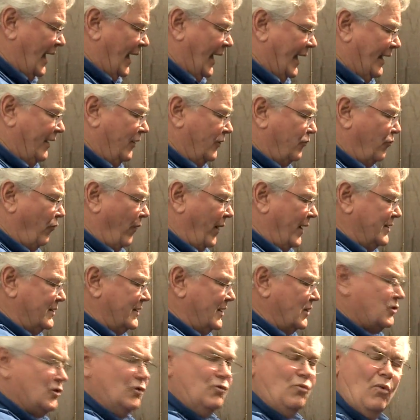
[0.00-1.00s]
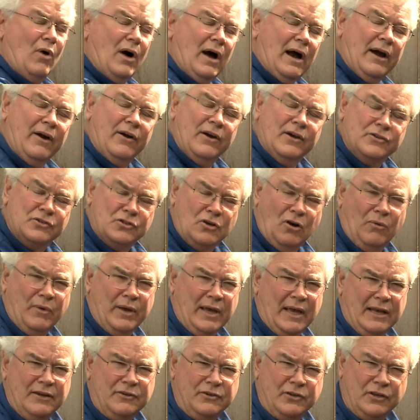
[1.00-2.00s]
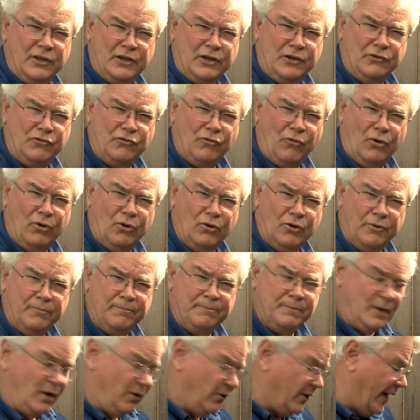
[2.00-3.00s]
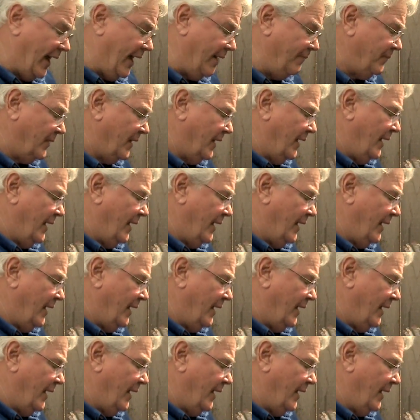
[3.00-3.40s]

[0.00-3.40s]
and the transition wire is going into the controller. Okay?